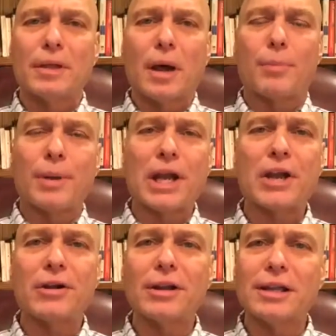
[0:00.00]

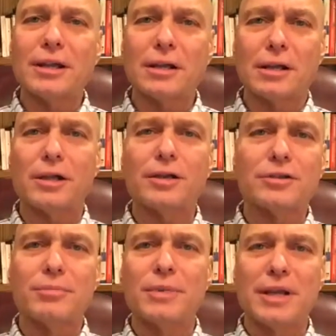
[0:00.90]
apparently clear
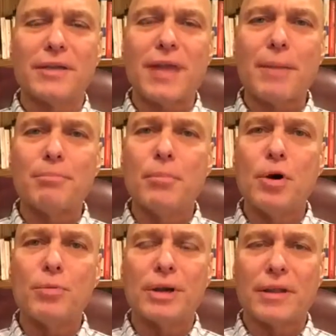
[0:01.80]
to me in that
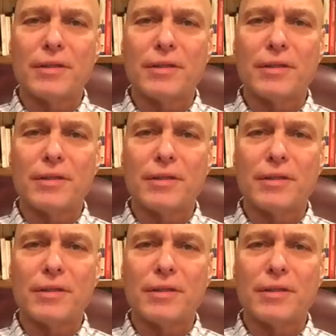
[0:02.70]
moment,